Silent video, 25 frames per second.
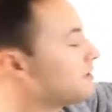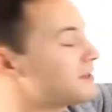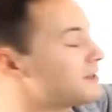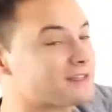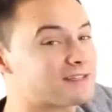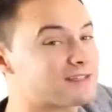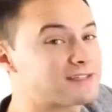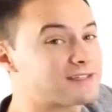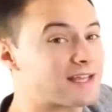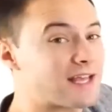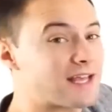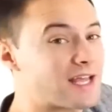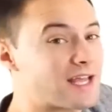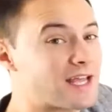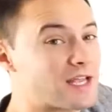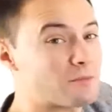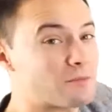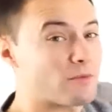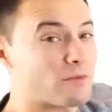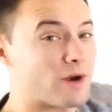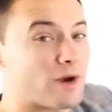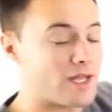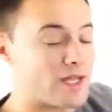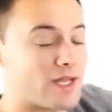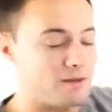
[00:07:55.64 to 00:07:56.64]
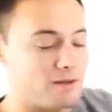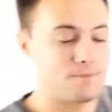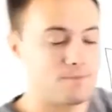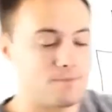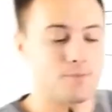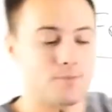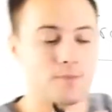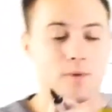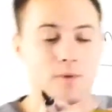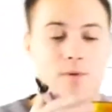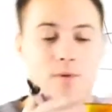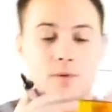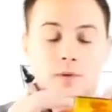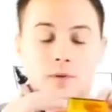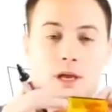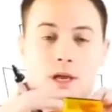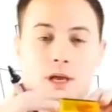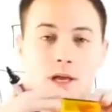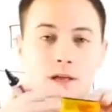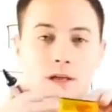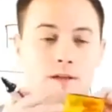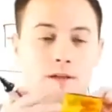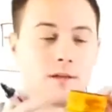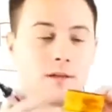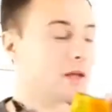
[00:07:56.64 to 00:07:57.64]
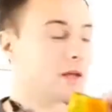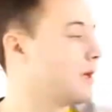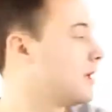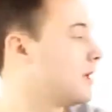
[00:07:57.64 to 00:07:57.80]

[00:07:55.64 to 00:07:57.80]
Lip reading: be the same, right? Okay.